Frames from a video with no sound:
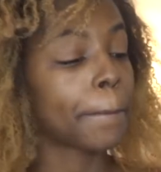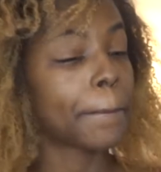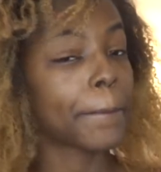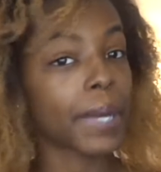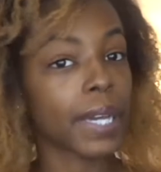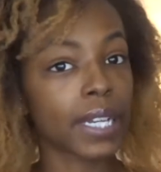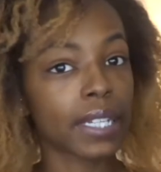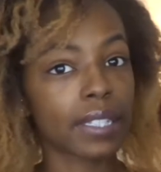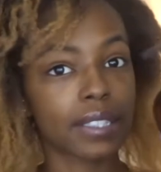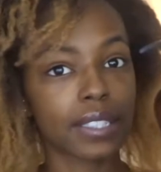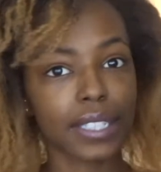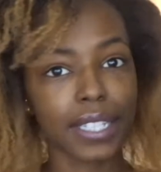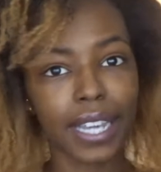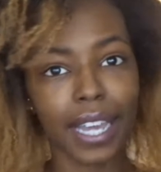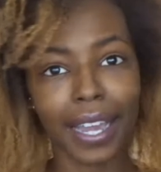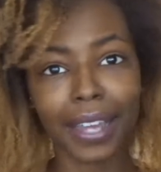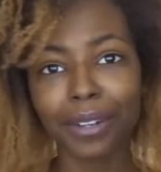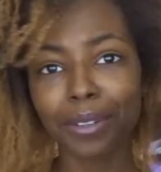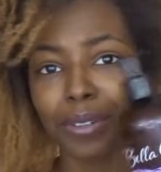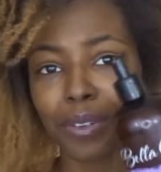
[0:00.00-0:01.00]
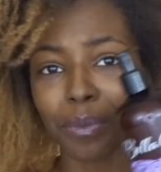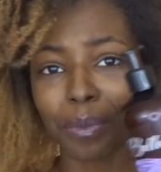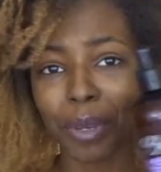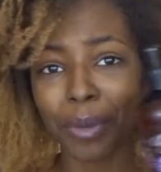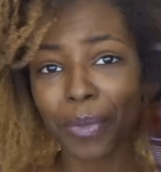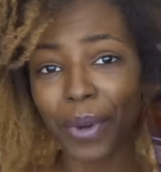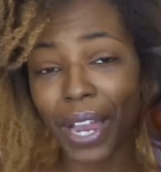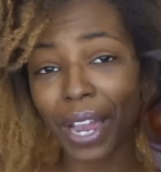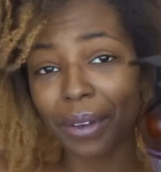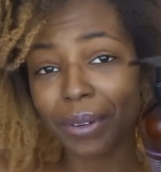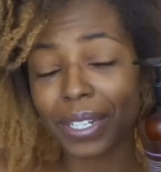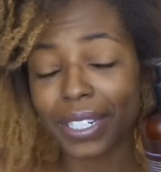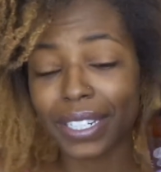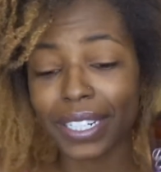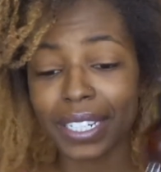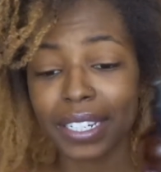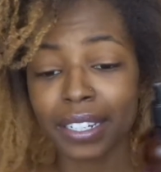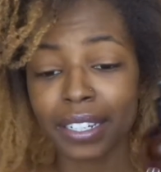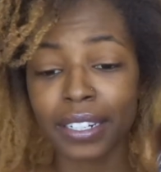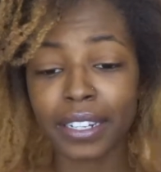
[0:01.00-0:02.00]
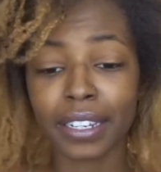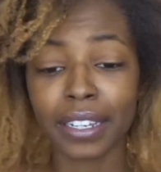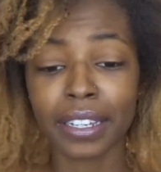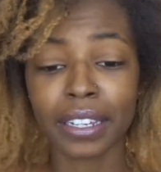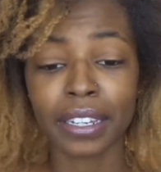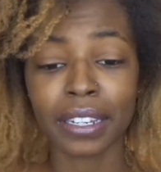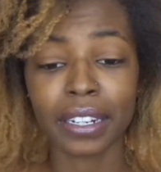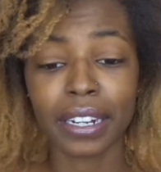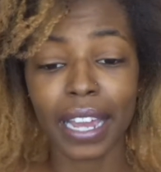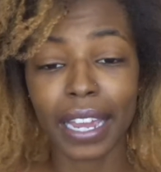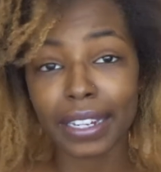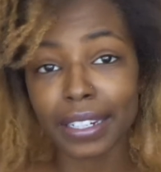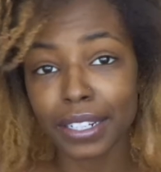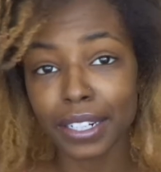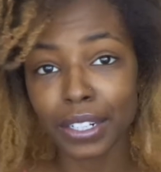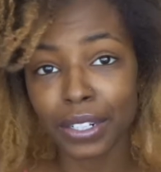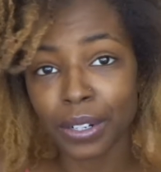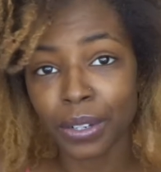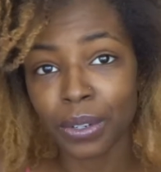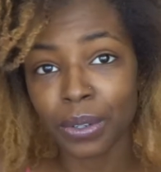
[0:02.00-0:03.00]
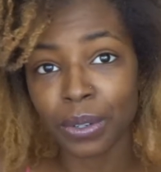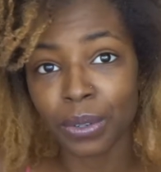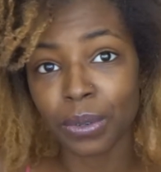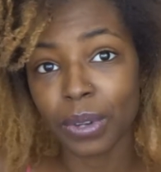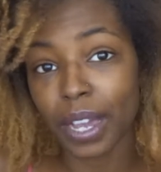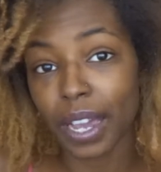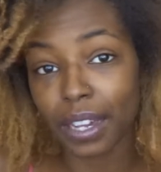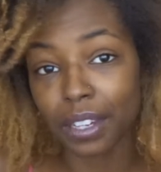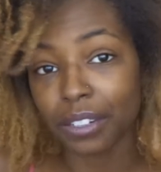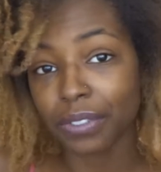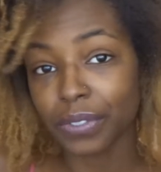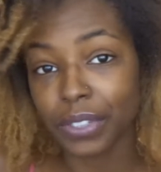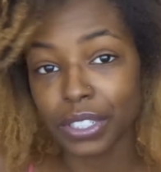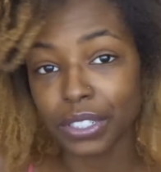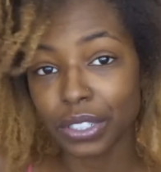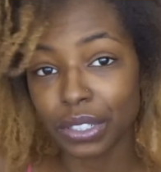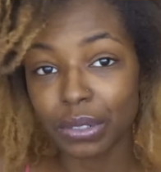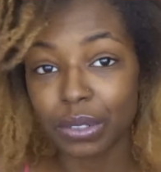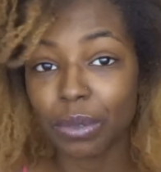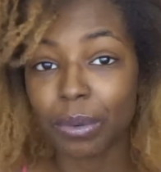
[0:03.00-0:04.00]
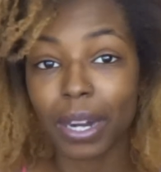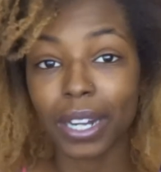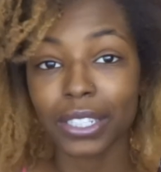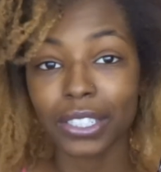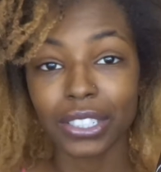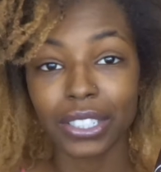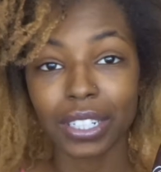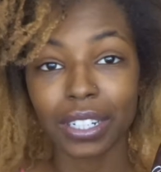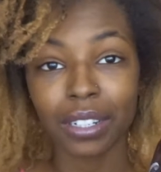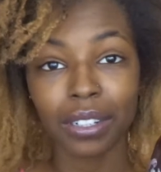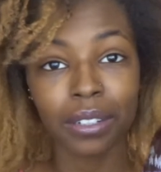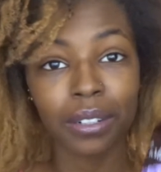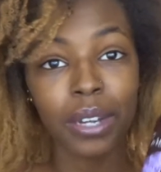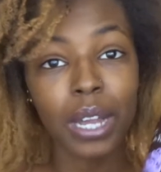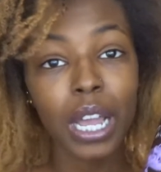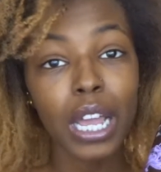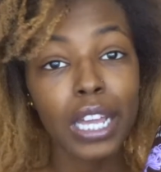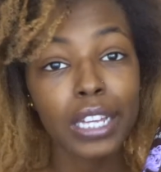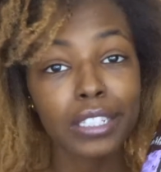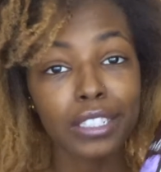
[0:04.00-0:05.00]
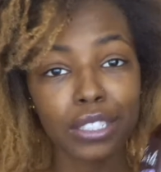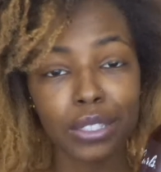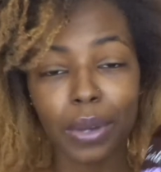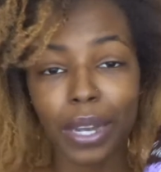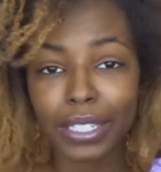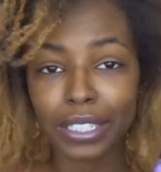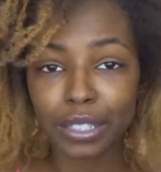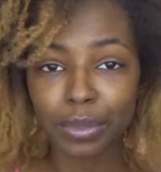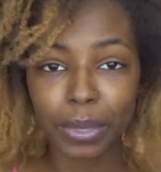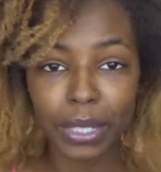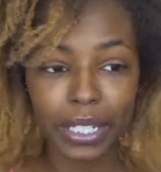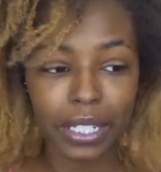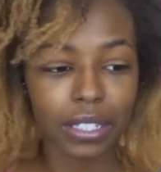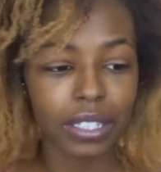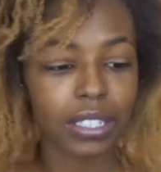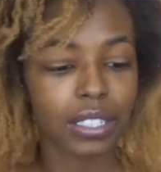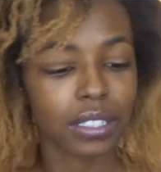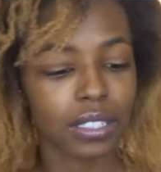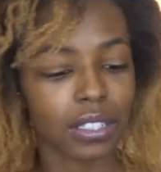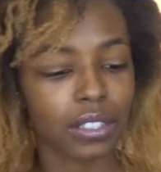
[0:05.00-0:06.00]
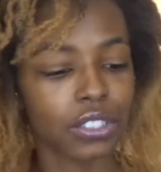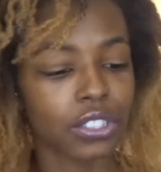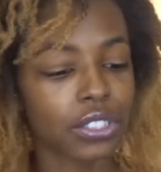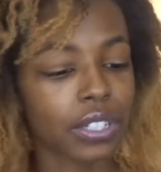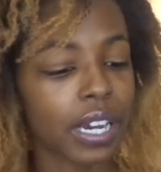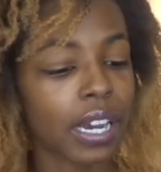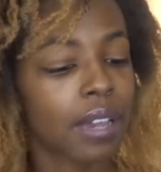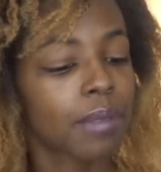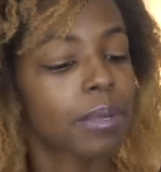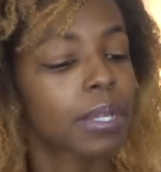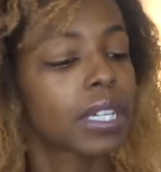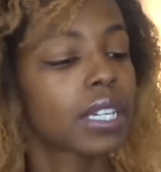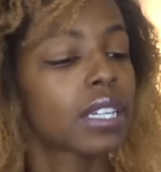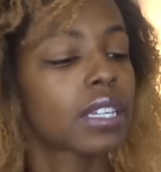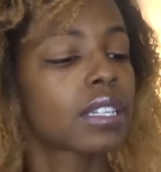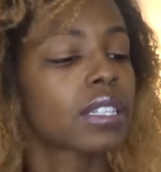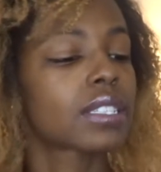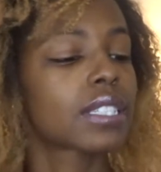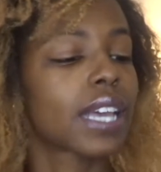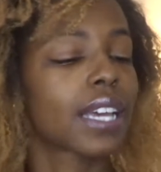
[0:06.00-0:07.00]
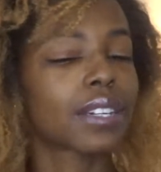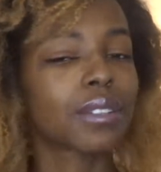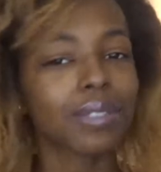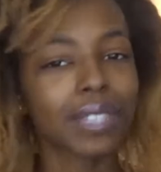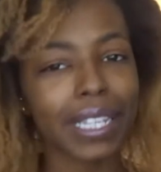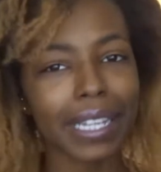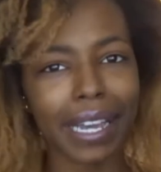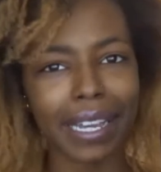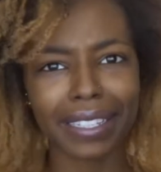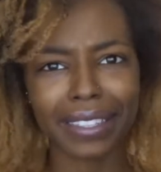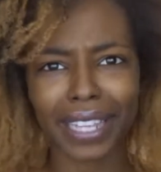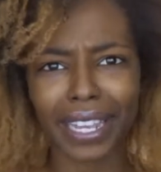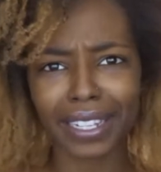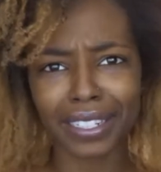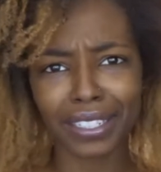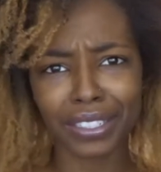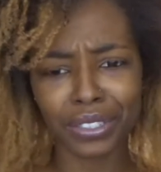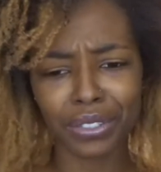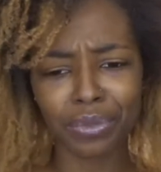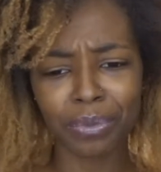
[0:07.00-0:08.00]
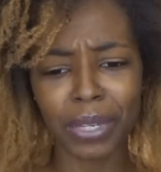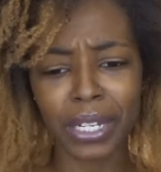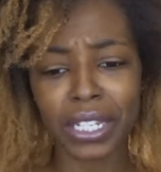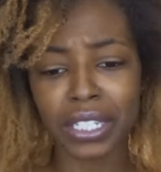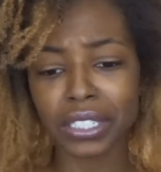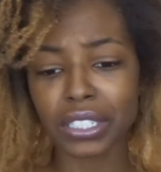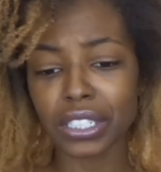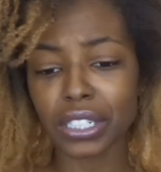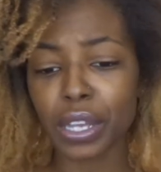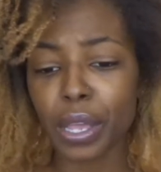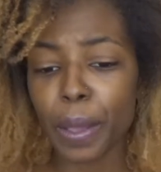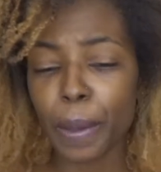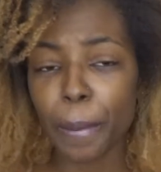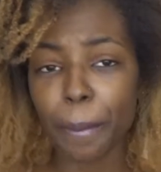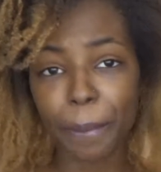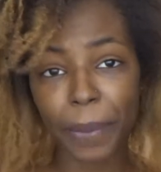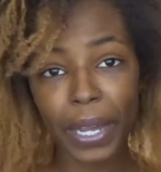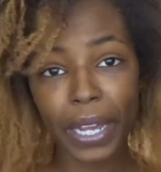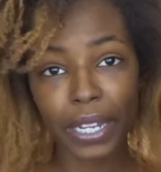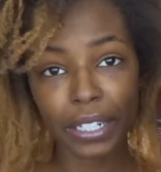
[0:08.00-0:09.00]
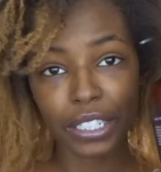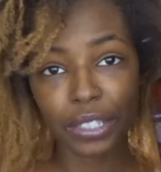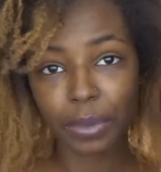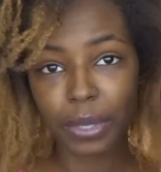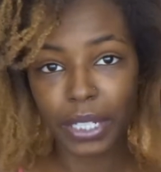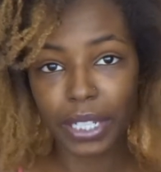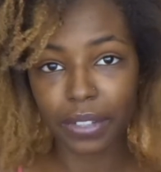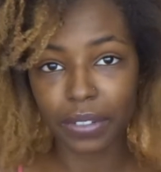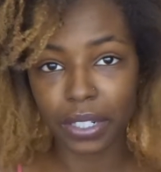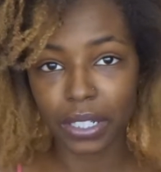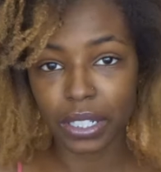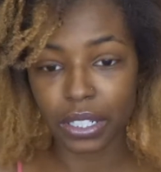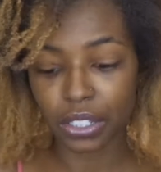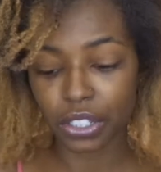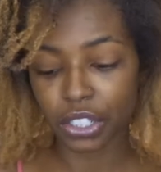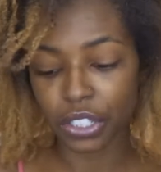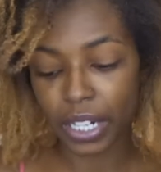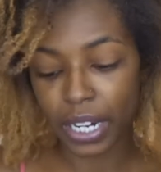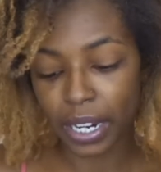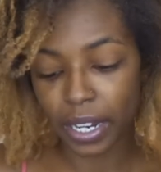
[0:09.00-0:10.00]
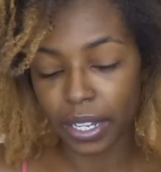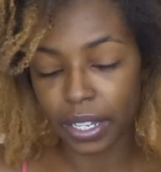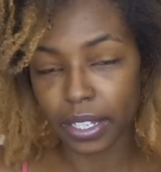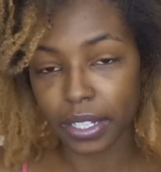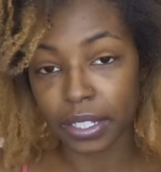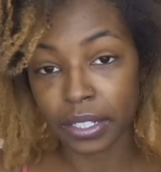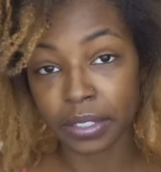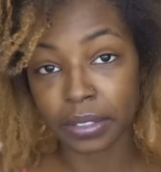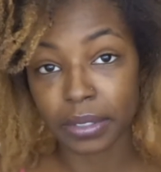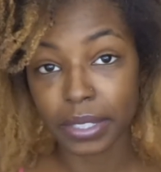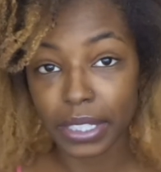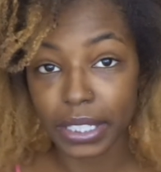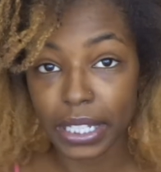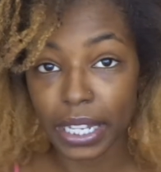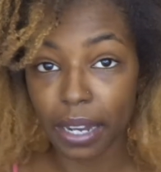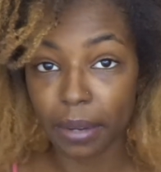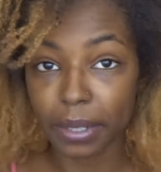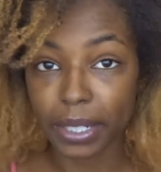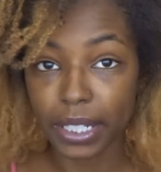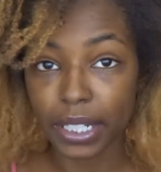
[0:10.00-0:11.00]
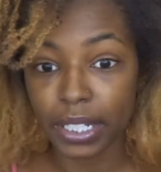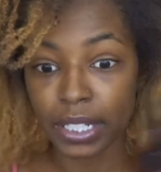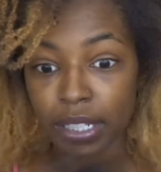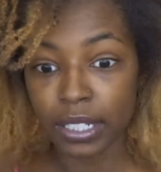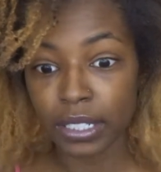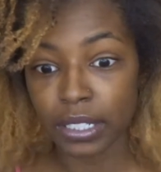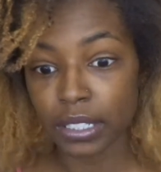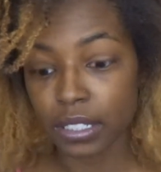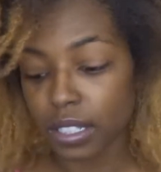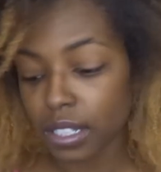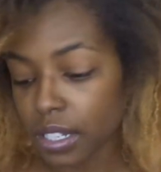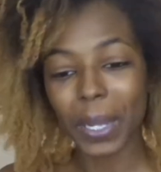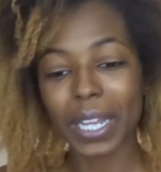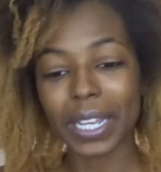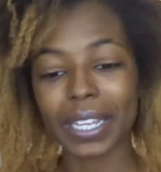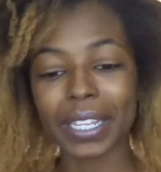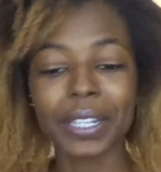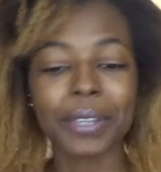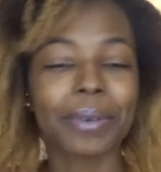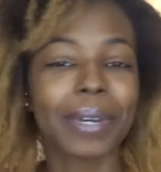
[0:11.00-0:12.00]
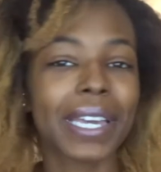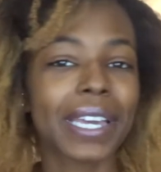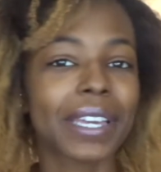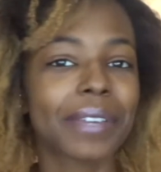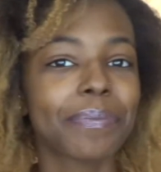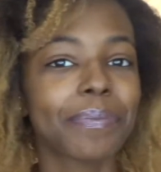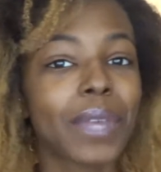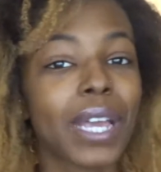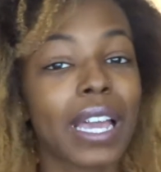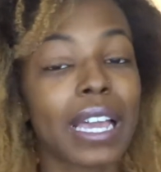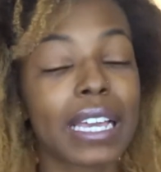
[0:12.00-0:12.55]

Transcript: but yeah i don't remember how it did and i didn't know how to freak to do a wash and go so i just want to give this another try because i don't think i liked it too much but i just want to give it another try and see how it does but anyway